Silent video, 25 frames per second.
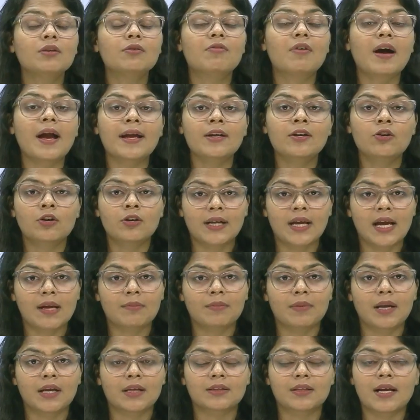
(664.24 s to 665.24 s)
divide your
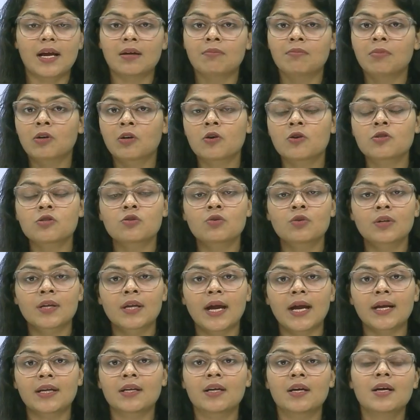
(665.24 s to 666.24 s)
time like that, because you
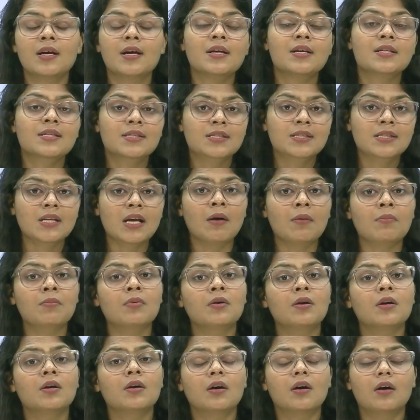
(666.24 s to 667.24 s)
get
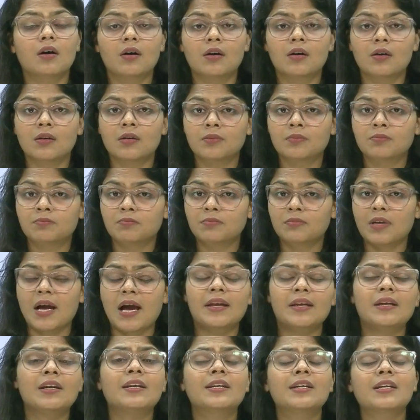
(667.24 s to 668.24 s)
some
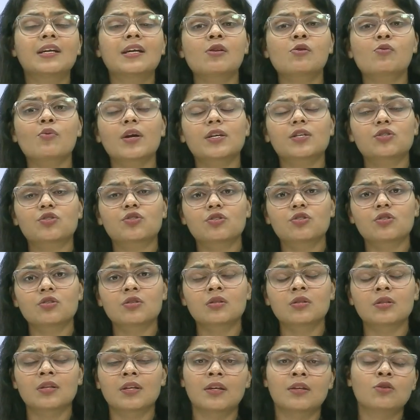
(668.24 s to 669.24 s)
analytical
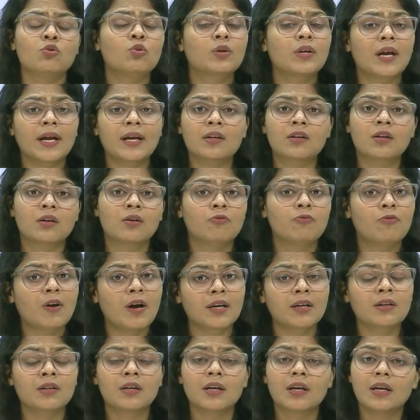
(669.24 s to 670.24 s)
question, you get
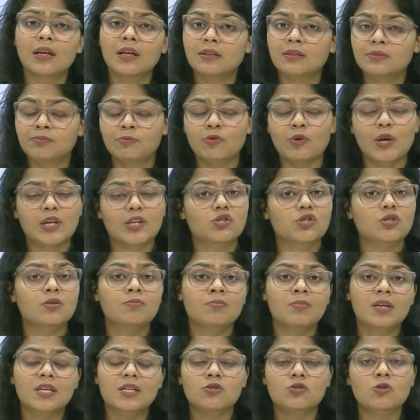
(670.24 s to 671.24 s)
one
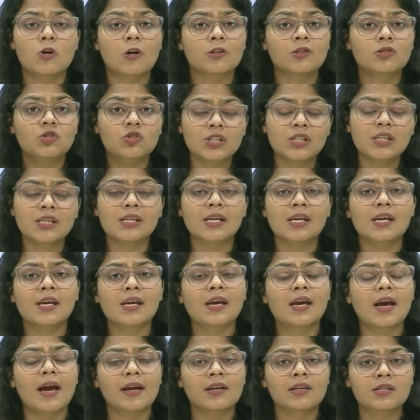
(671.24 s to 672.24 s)
question based on
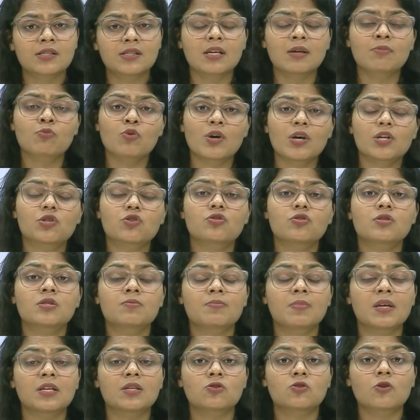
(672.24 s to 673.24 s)
GK and some
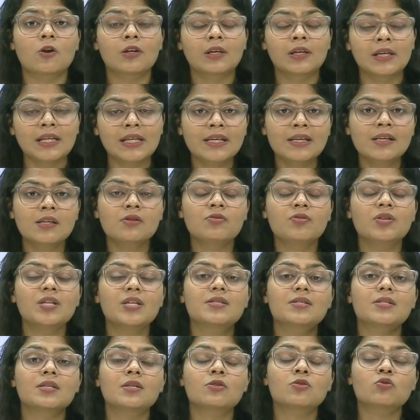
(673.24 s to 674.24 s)
questions based on legal
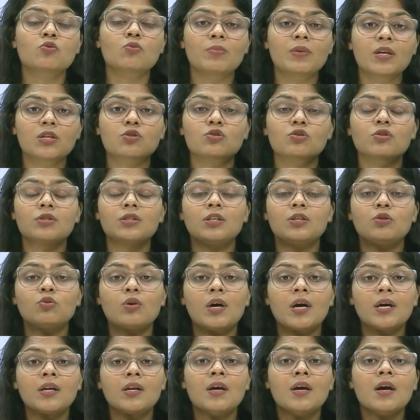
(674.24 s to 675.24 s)
reasoning. So make sure that
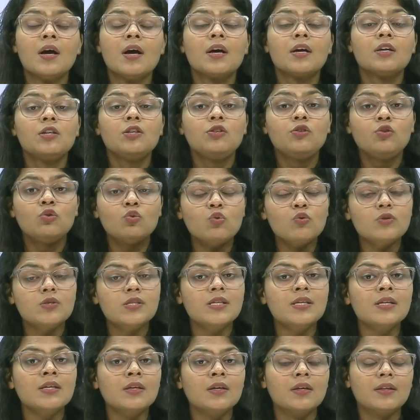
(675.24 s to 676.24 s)
you are
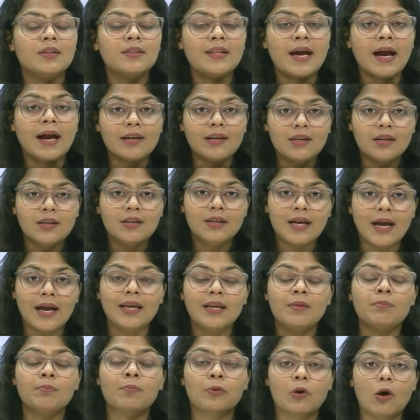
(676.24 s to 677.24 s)
using that
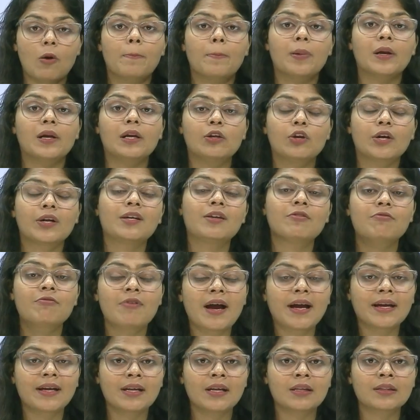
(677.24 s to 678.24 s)
time properly, or
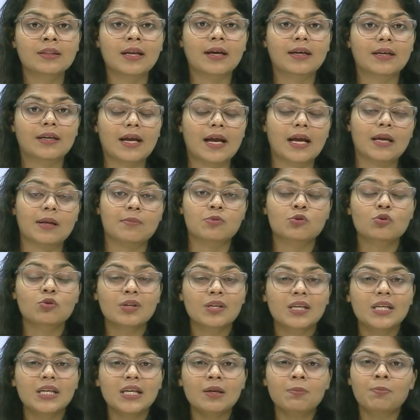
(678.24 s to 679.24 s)
dividing that time.
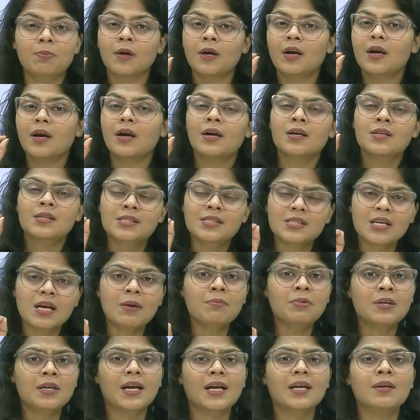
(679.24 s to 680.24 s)
So keep
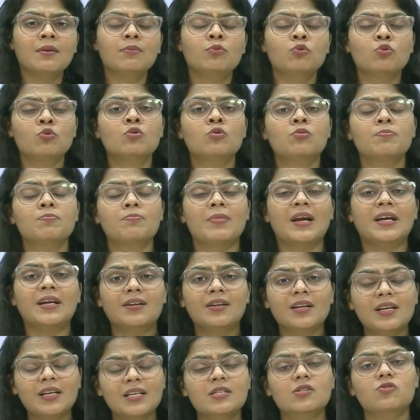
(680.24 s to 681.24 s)
some time to
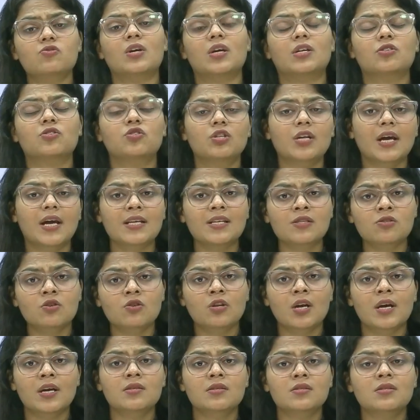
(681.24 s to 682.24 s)
mentally structurize
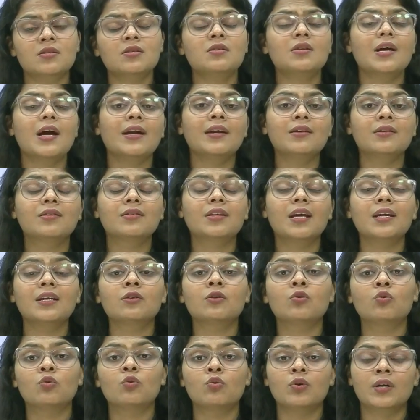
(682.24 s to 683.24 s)
your answer and
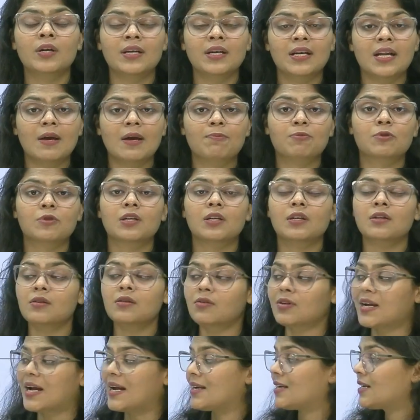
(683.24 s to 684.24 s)
then go in depth
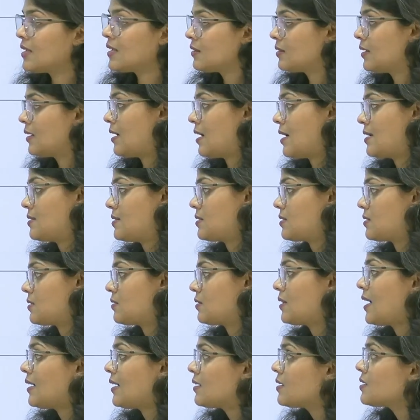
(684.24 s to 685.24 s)
in writing the
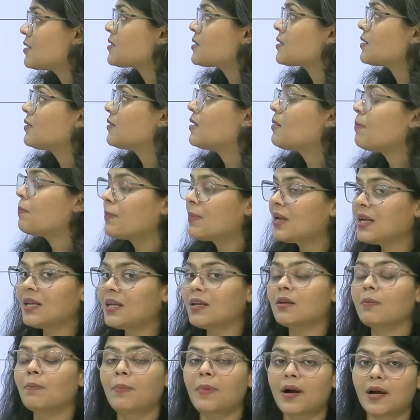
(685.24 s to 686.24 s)
answer. That is the
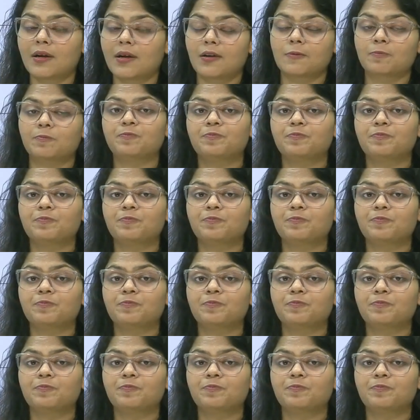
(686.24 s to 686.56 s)
main part.